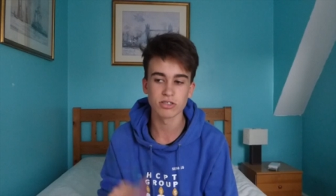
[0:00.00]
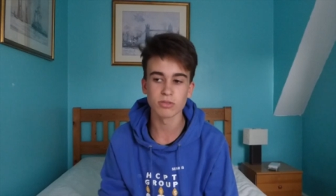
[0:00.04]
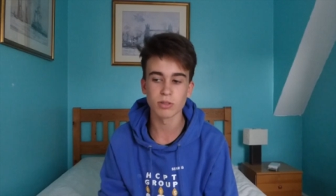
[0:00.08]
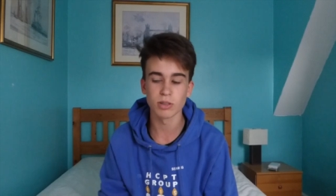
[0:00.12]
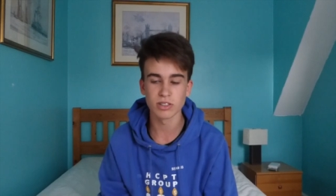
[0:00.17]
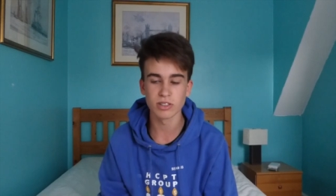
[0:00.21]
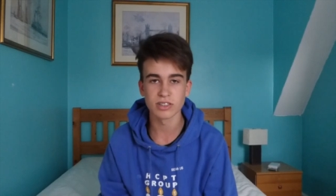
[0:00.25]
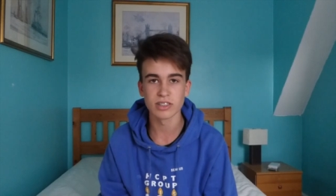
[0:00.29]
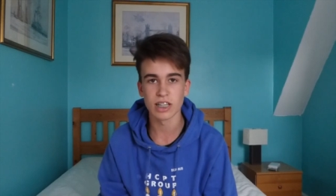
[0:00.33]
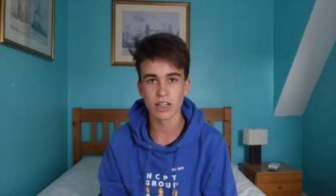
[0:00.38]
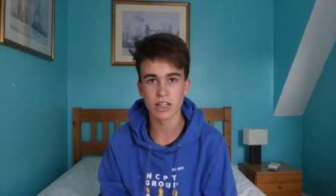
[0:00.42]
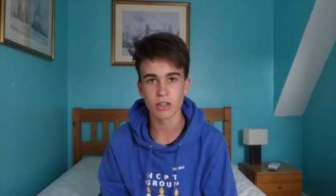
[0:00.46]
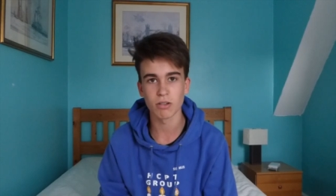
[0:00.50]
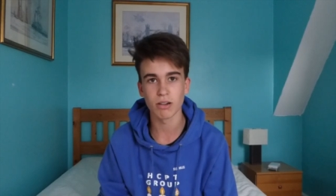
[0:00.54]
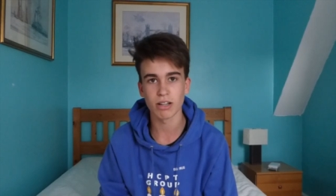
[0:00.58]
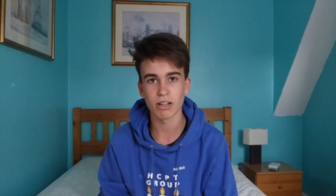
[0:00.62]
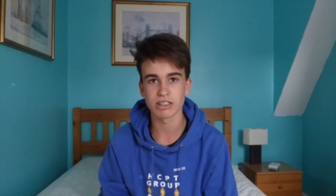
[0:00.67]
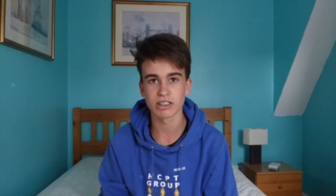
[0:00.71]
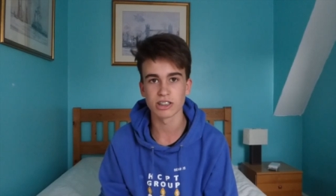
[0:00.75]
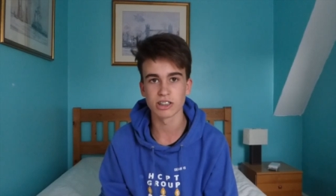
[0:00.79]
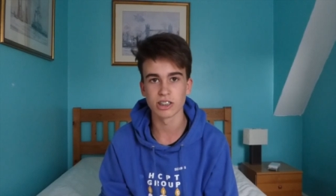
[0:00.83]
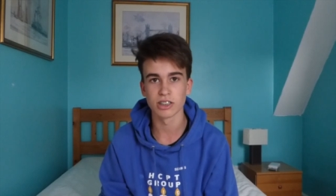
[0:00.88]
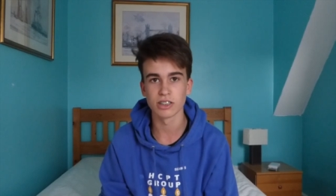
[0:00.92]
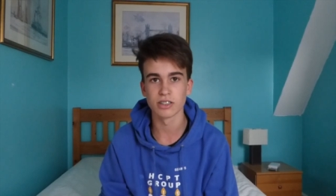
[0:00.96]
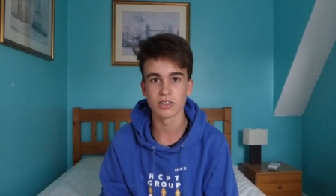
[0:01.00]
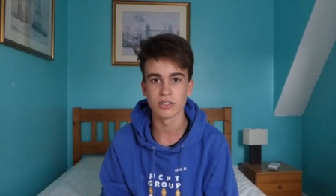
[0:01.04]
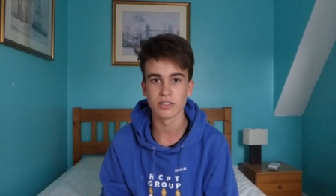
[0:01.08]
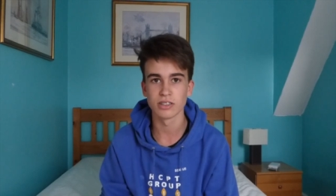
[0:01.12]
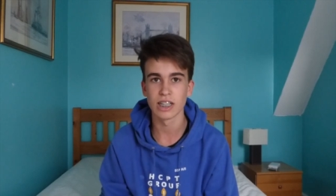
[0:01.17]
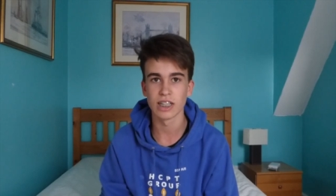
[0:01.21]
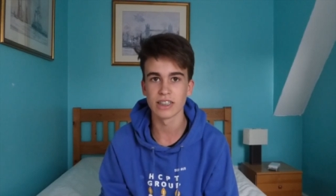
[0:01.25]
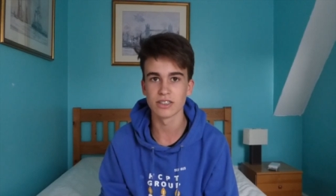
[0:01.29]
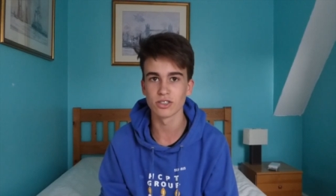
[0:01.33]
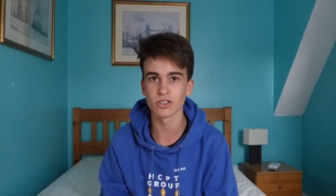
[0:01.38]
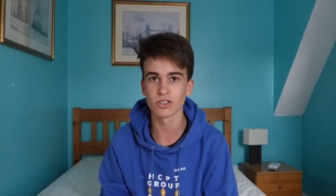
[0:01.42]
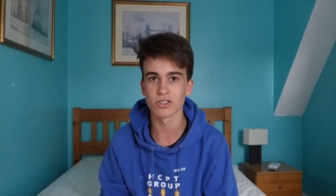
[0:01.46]
response to that
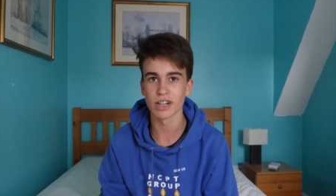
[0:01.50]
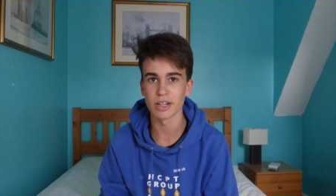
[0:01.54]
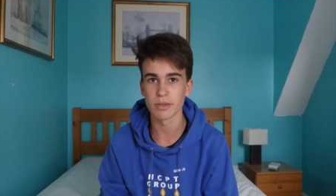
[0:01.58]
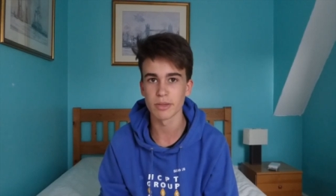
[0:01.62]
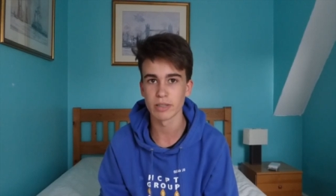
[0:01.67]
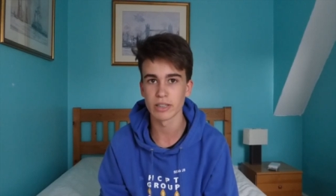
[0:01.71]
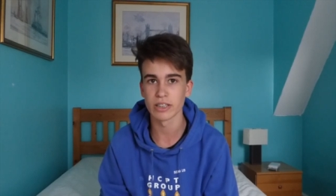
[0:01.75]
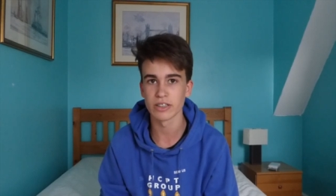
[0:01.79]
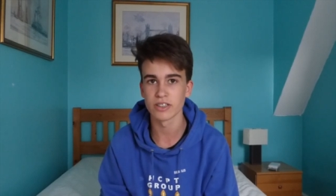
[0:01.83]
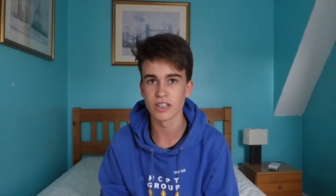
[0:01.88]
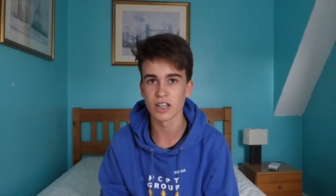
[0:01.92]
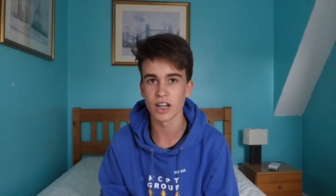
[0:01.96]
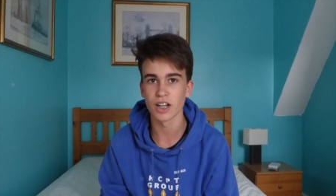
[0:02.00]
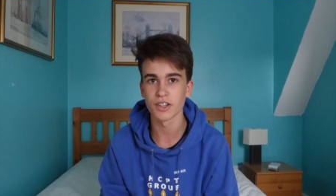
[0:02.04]
question, it's already been